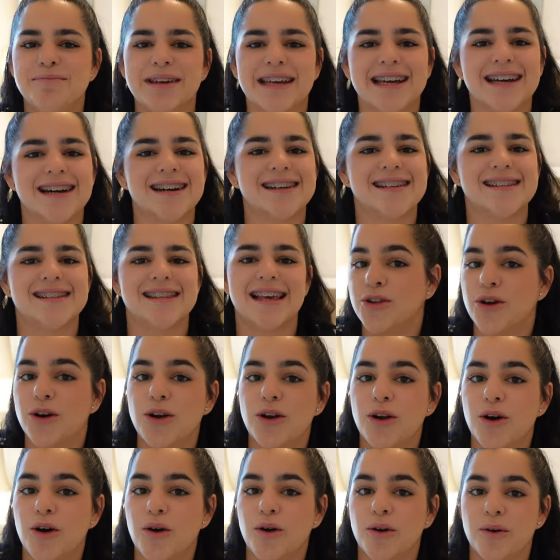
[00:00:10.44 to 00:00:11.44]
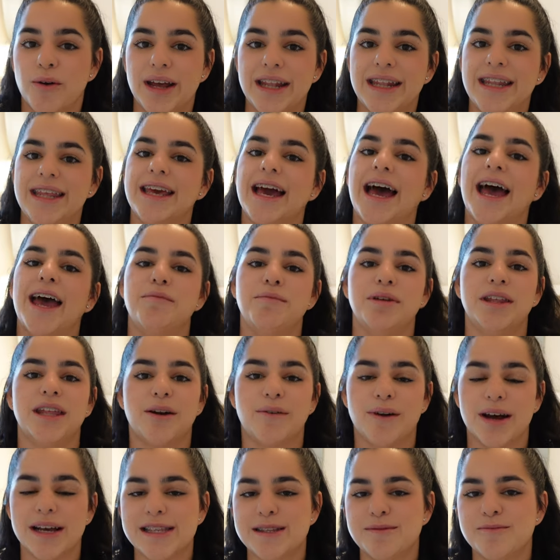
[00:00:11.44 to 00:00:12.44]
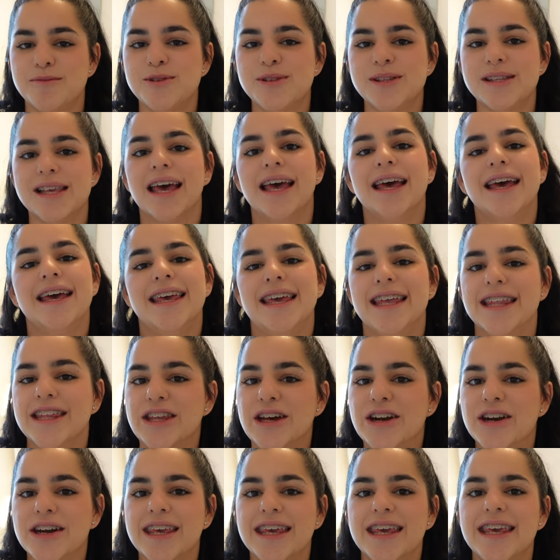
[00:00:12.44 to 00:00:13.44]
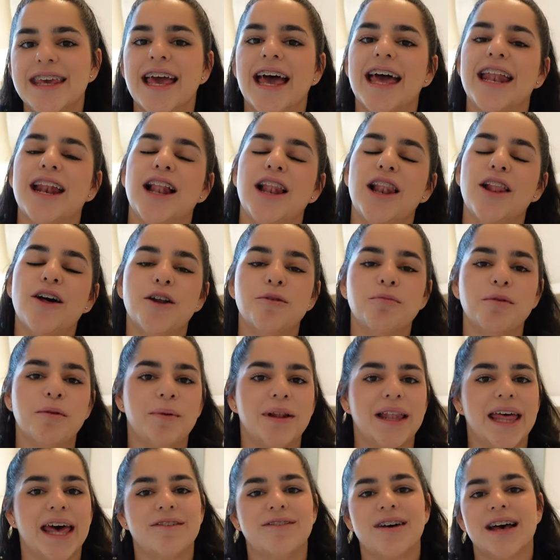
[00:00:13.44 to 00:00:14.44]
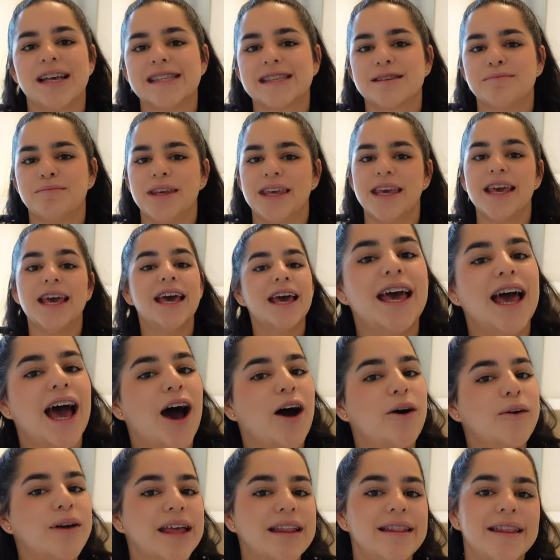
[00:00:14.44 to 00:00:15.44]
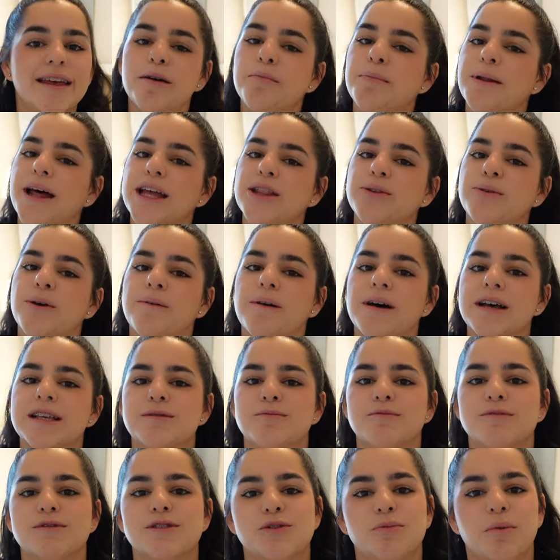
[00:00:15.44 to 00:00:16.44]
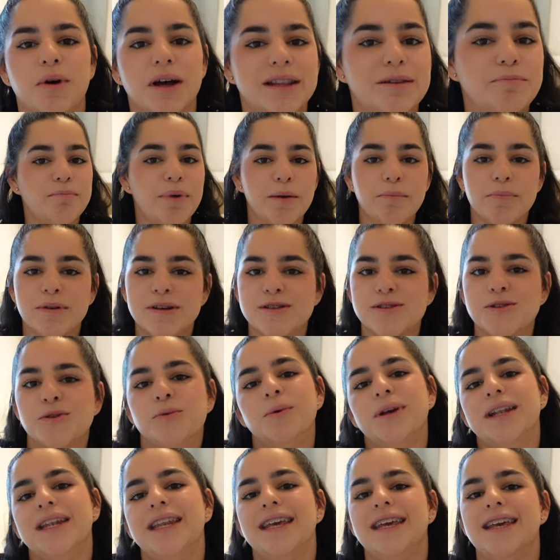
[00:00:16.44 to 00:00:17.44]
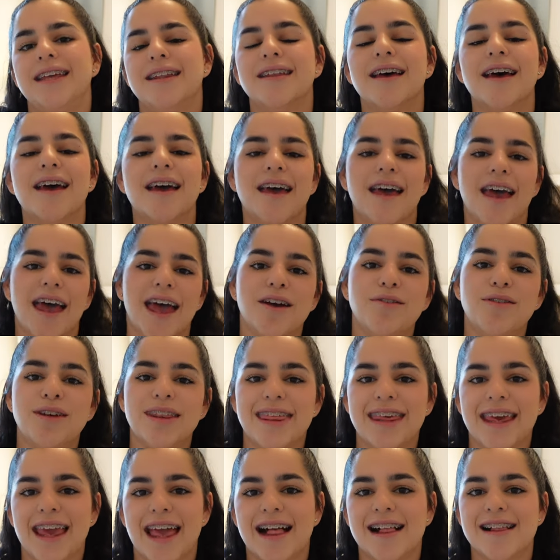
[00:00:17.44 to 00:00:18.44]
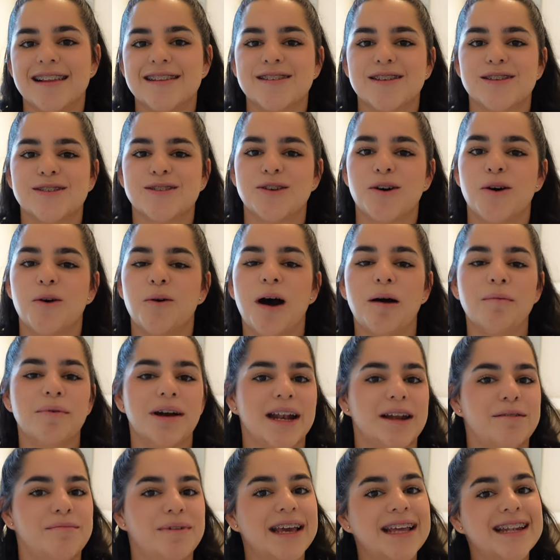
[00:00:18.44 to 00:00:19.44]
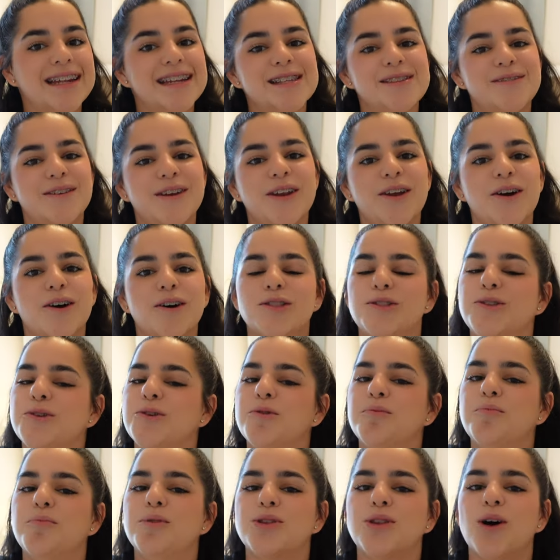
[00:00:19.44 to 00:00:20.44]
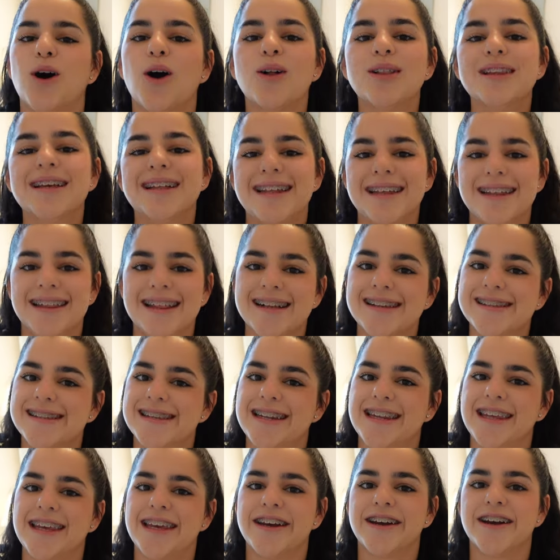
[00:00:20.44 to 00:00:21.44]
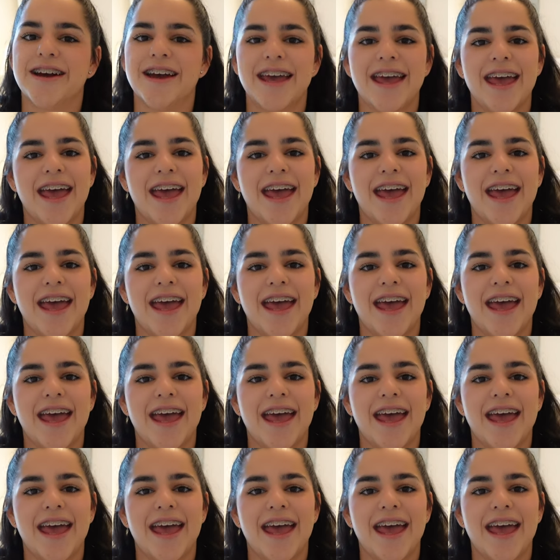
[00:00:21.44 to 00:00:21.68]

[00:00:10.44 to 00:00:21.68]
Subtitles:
because, you don't know already, I'm in Erasmus in Turkey, and a lot of people have asked me how can they apply to Erasmus, what papers do we need, everything else. So I'm gonna make this video to put all the details in here,